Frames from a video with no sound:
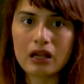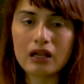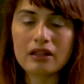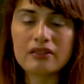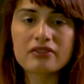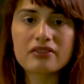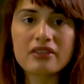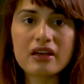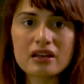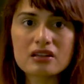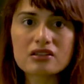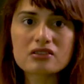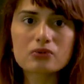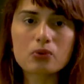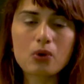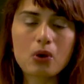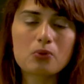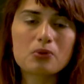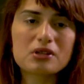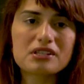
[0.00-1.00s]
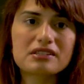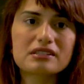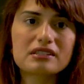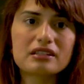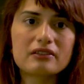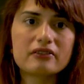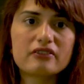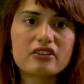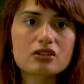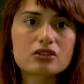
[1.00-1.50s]
And that is what we
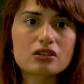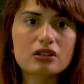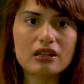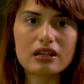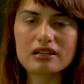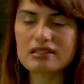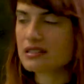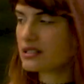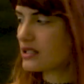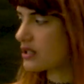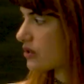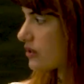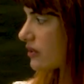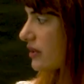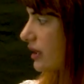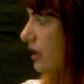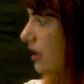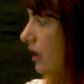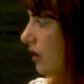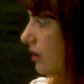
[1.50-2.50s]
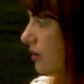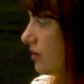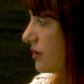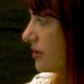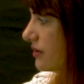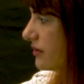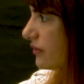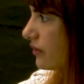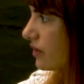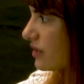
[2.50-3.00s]
see visualized here in the
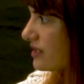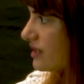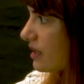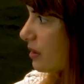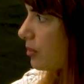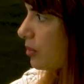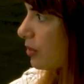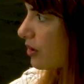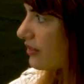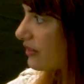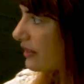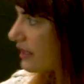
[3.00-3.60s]
colors. For example, in